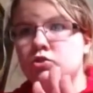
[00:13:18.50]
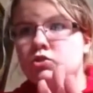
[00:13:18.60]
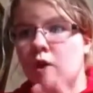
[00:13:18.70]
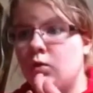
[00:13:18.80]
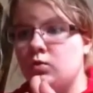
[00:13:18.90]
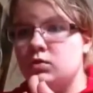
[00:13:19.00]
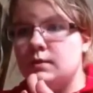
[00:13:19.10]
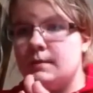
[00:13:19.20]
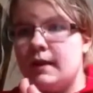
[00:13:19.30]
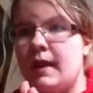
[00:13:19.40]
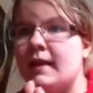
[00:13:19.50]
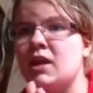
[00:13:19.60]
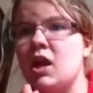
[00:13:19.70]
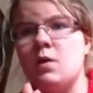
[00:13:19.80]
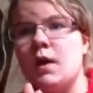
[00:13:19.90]
Don't be like,
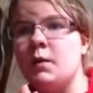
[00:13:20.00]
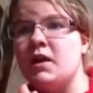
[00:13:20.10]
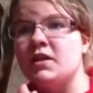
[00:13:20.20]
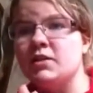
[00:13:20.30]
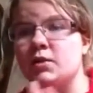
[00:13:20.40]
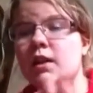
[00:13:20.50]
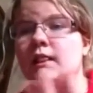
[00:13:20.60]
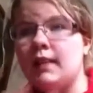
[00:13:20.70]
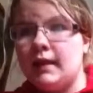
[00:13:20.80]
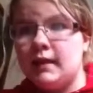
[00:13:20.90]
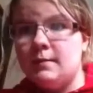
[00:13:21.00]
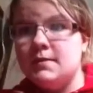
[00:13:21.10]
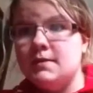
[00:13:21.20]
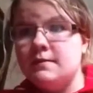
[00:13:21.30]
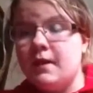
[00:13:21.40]
no, I want to do it, let them.
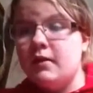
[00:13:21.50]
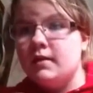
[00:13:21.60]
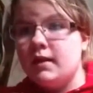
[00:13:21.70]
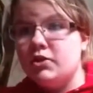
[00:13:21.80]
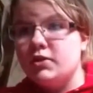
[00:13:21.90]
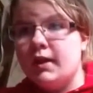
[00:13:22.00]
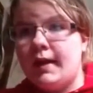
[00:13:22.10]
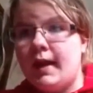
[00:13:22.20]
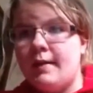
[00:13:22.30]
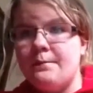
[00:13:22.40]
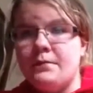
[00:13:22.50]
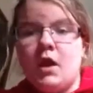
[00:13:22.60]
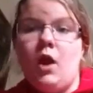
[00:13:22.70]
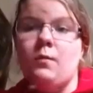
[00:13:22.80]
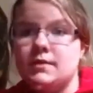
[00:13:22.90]
This is a very dangerous thing. I
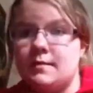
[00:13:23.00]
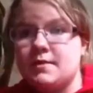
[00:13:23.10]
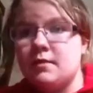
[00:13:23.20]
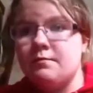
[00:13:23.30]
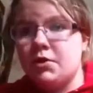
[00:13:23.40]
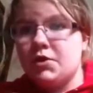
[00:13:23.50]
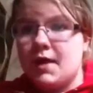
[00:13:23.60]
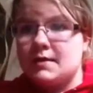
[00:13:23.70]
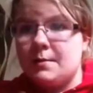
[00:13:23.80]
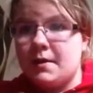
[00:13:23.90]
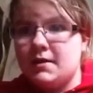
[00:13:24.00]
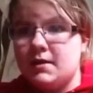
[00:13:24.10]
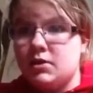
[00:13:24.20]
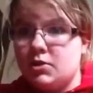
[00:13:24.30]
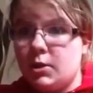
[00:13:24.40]
almost got myself burnt last time I
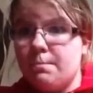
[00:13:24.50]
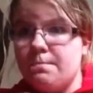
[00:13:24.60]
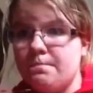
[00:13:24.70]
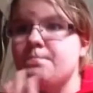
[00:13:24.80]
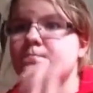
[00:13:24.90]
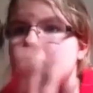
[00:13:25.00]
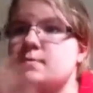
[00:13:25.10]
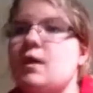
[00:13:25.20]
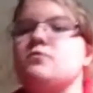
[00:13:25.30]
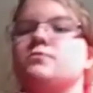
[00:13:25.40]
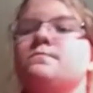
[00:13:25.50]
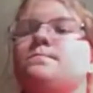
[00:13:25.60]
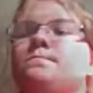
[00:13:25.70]
did it, so just be careful.